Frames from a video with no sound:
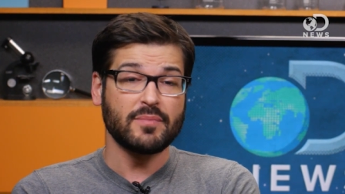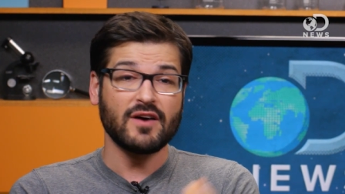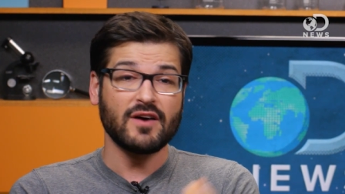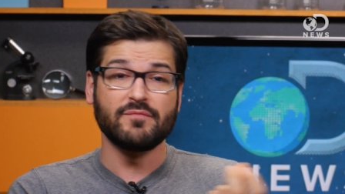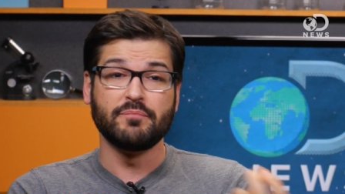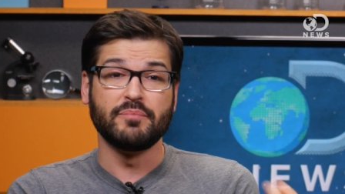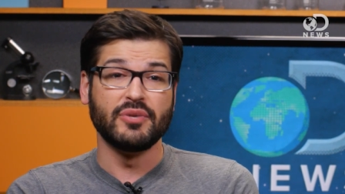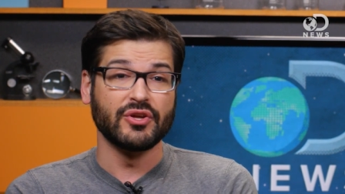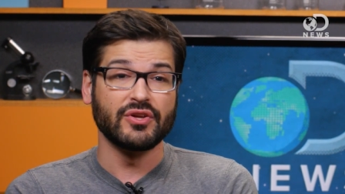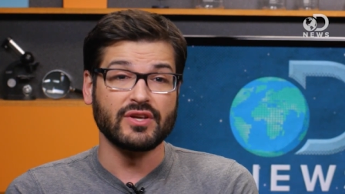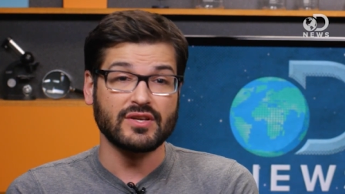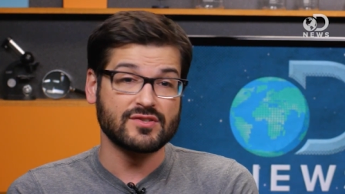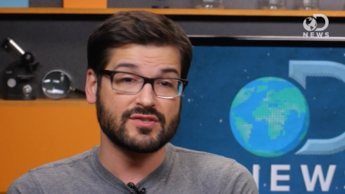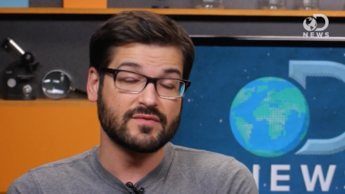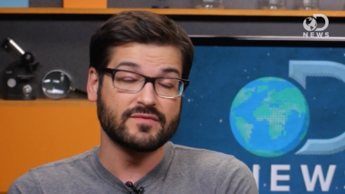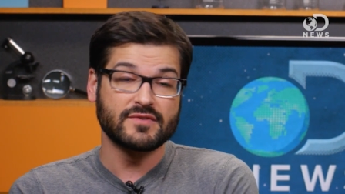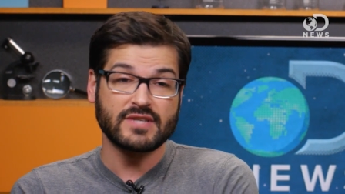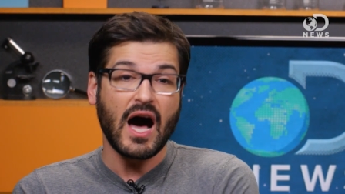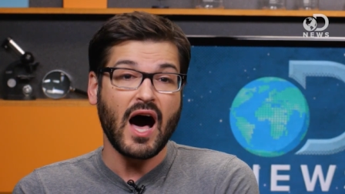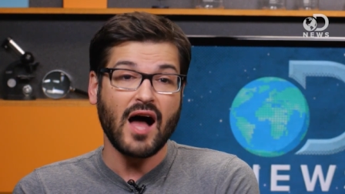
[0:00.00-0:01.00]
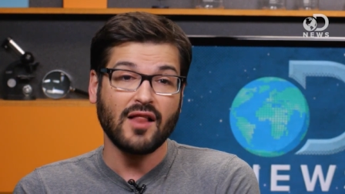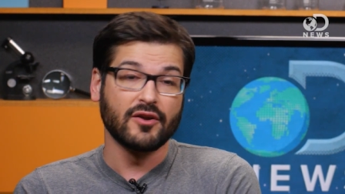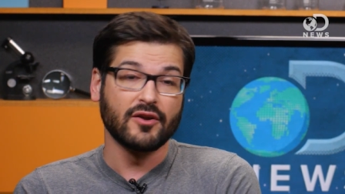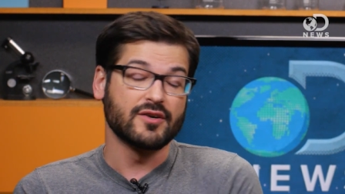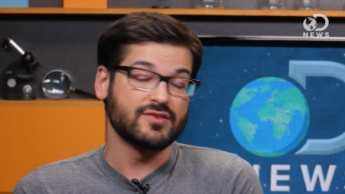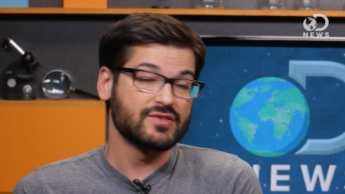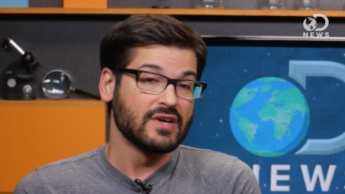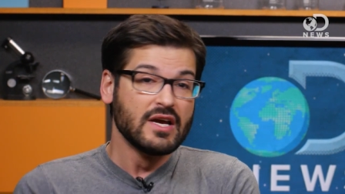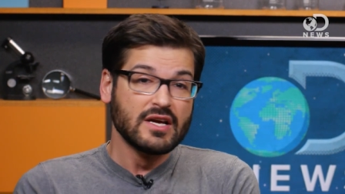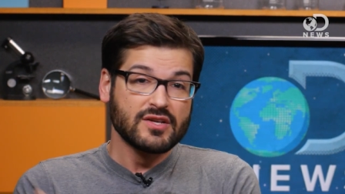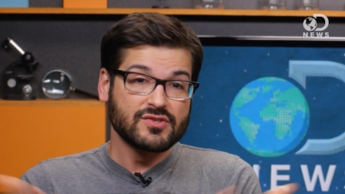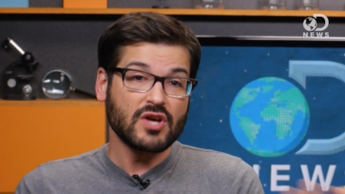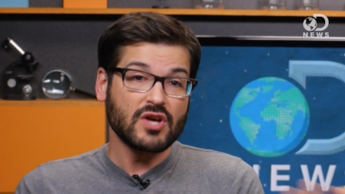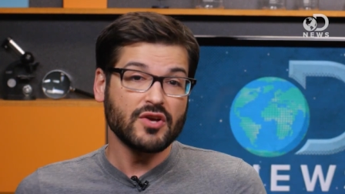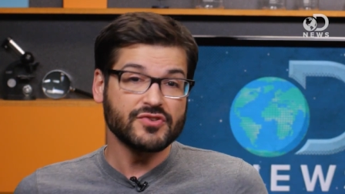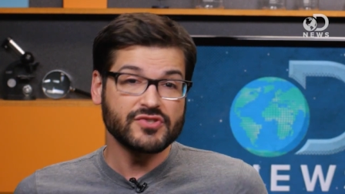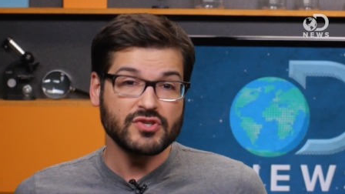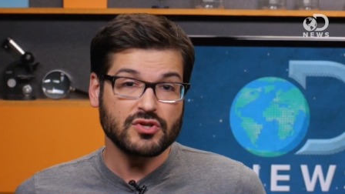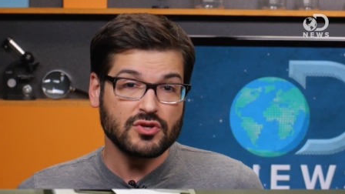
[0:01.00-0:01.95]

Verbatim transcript: of billions of dollars. It's also